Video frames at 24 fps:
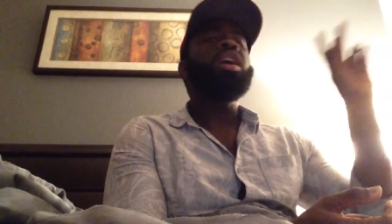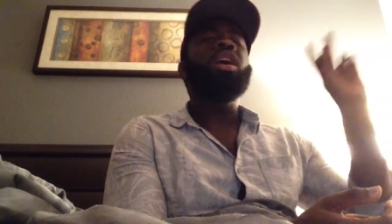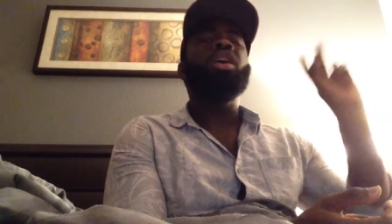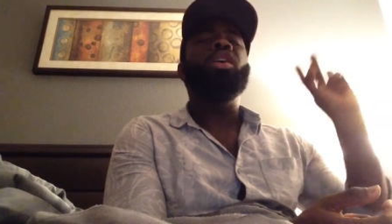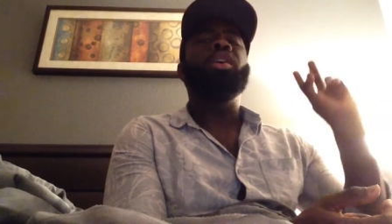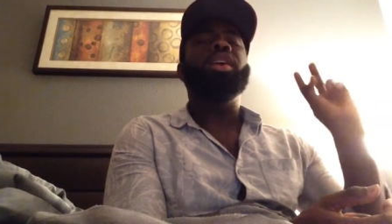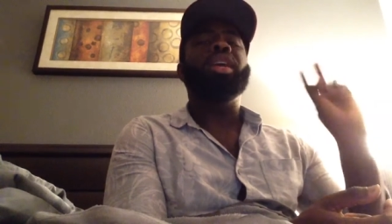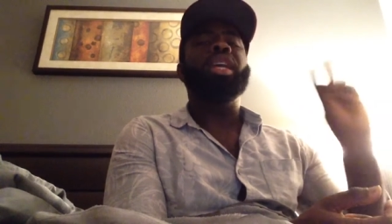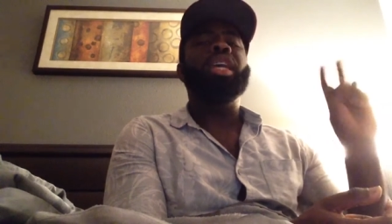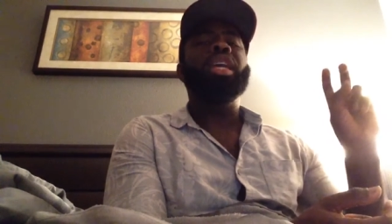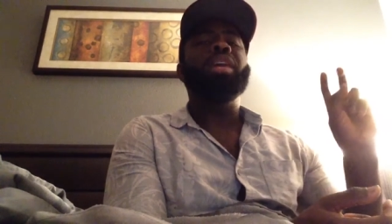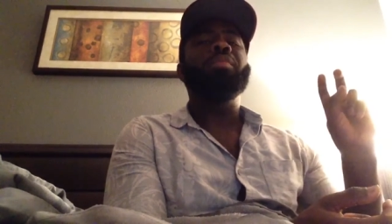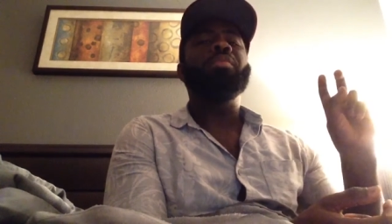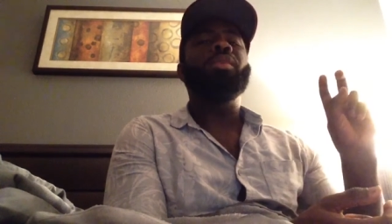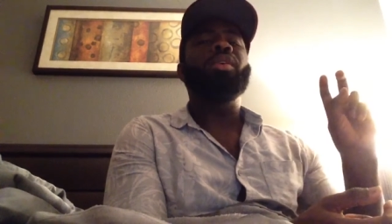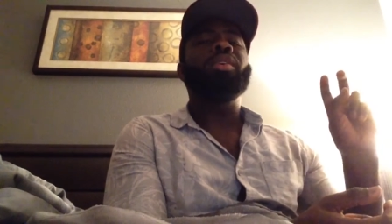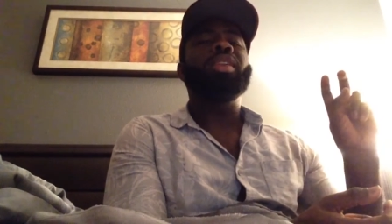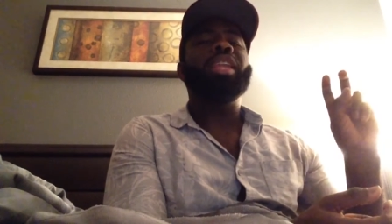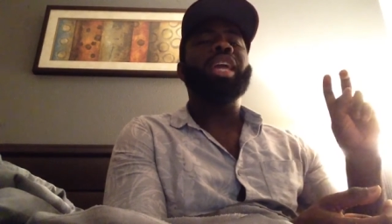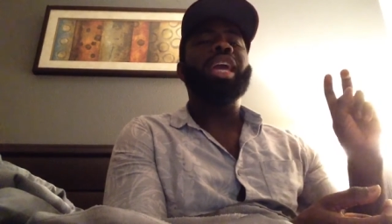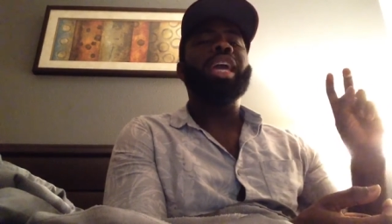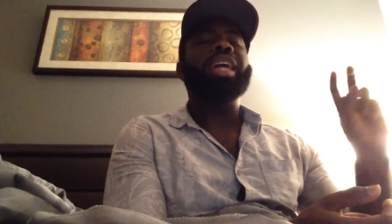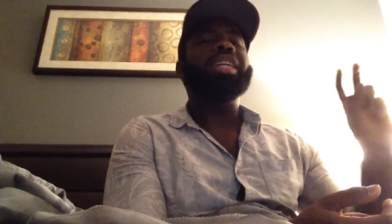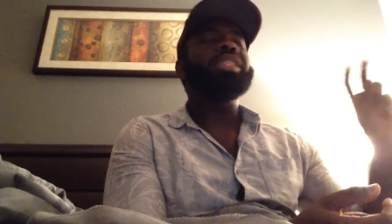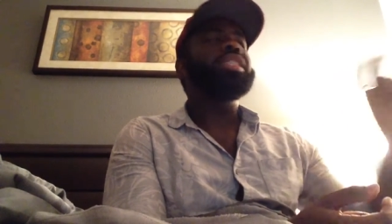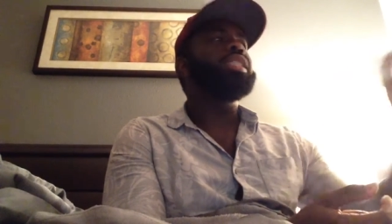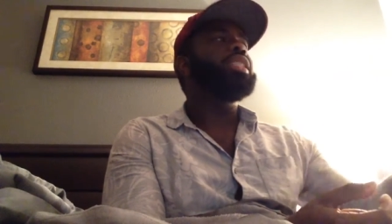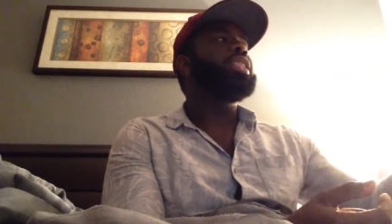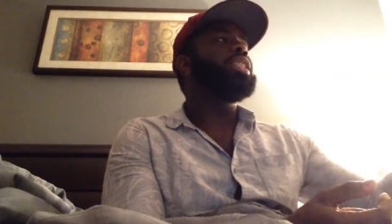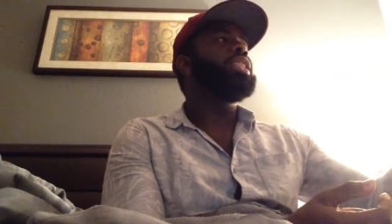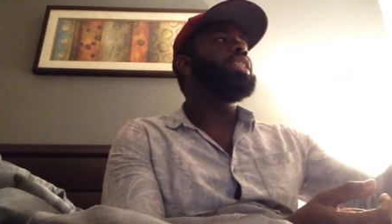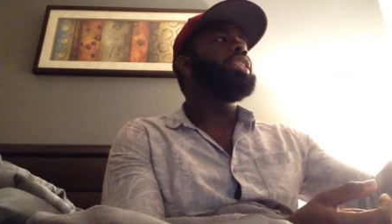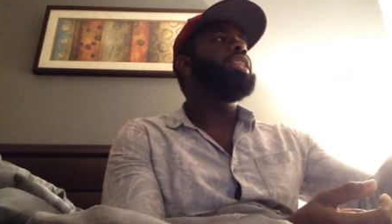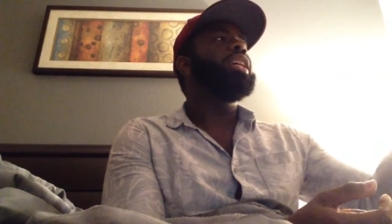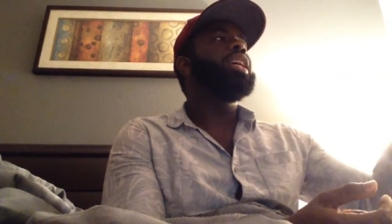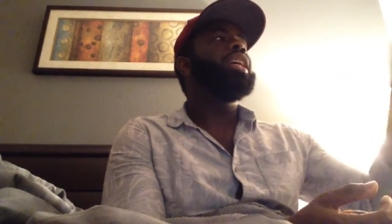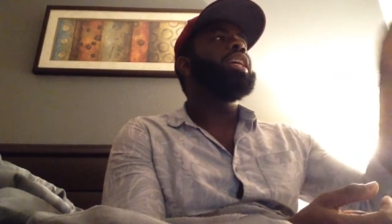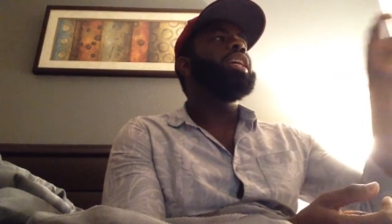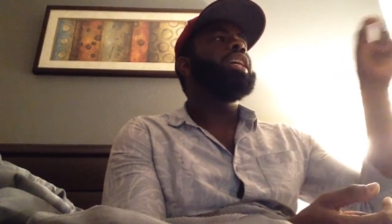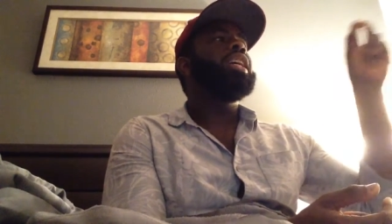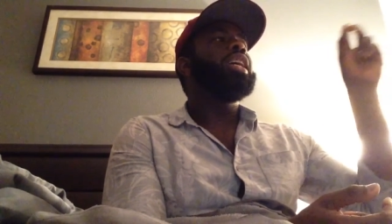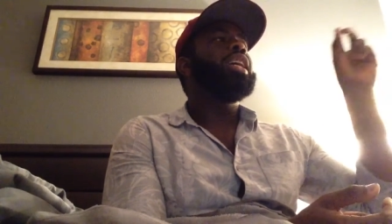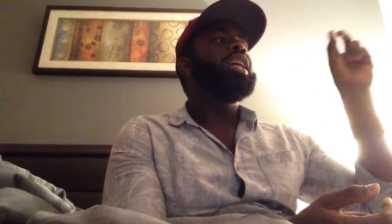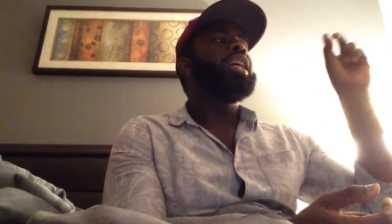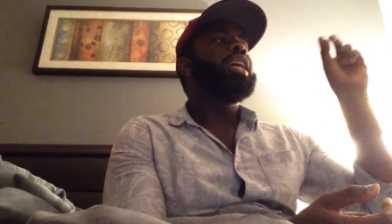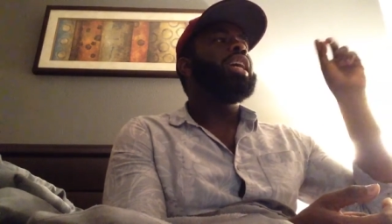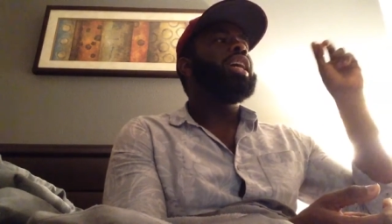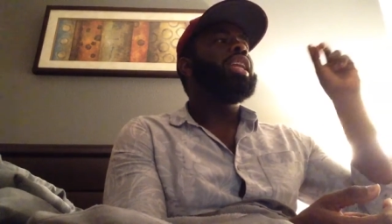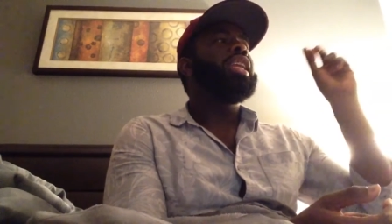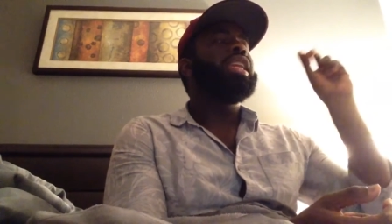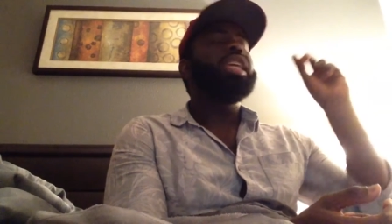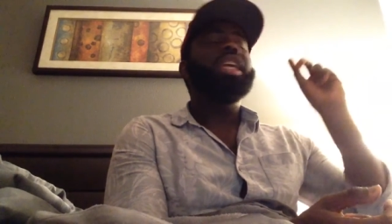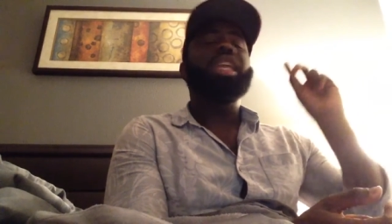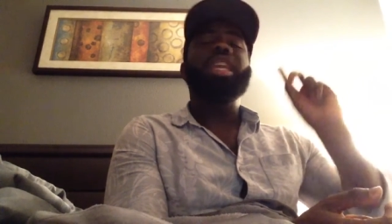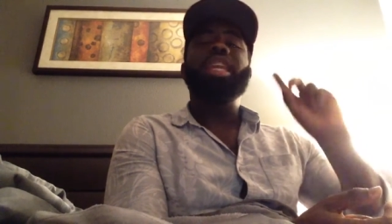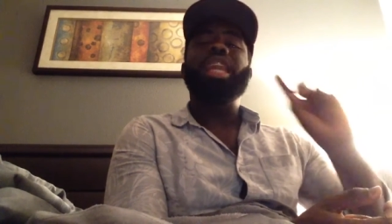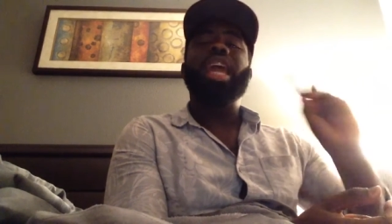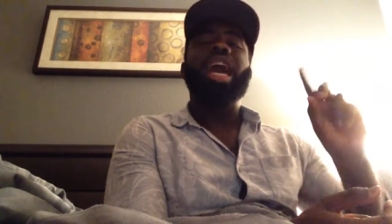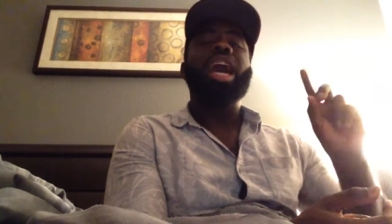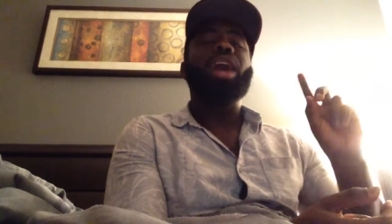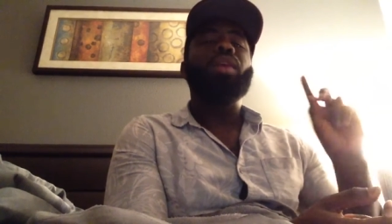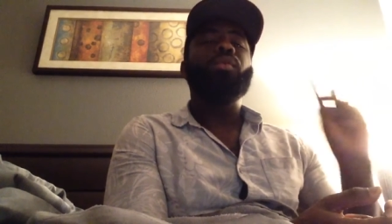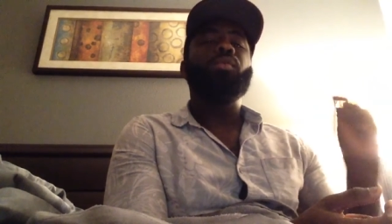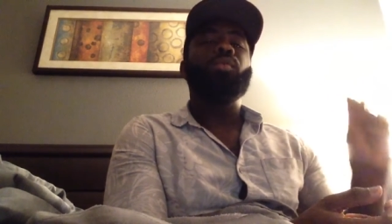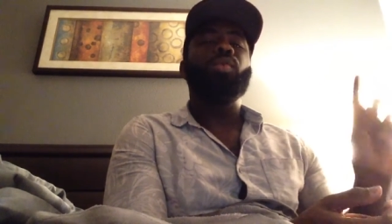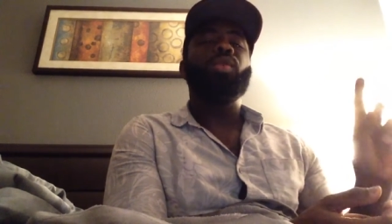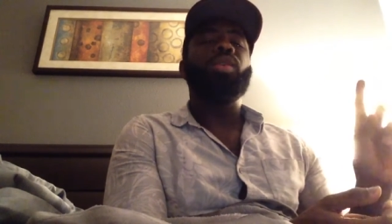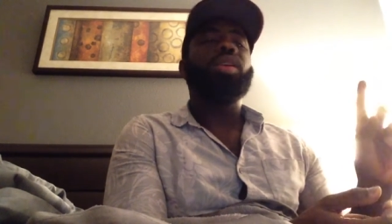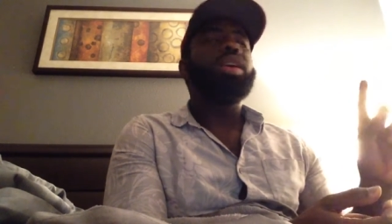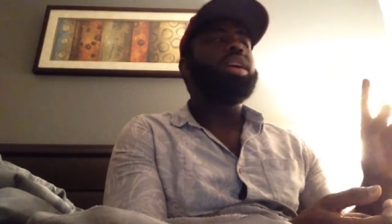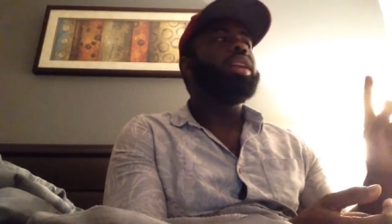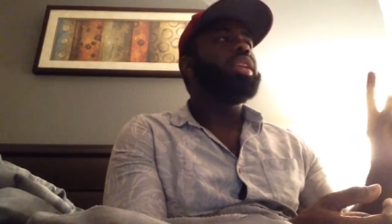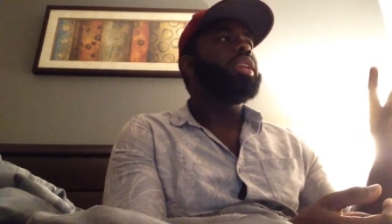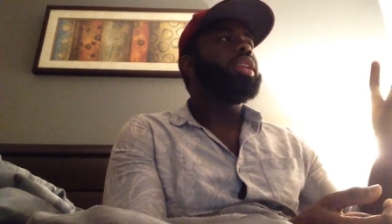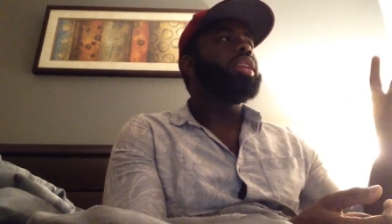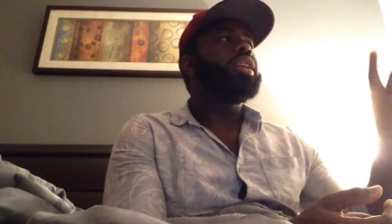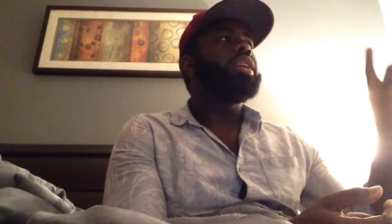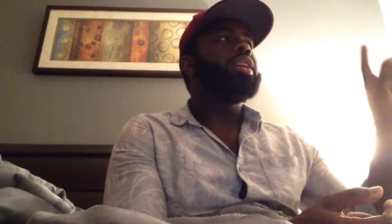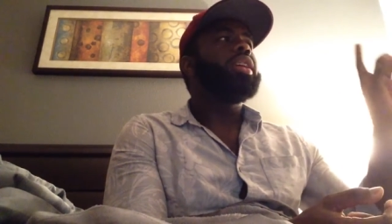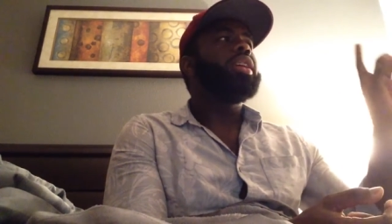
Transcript: or Kim Kardashian did not want